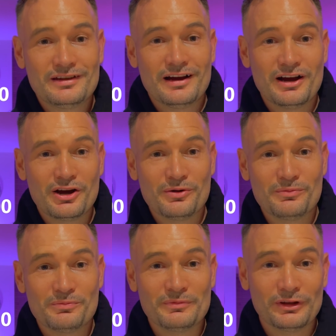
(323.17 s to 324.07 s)

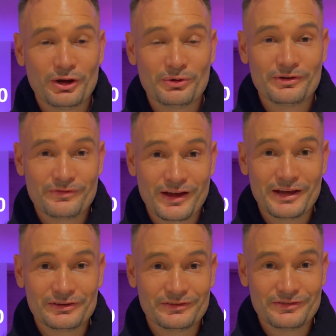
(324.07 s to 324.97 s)
lower
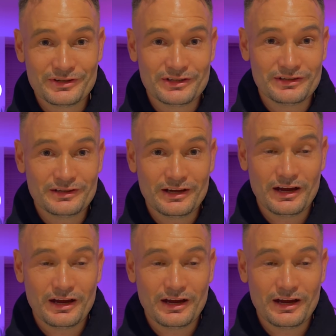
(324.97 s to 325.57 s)
than the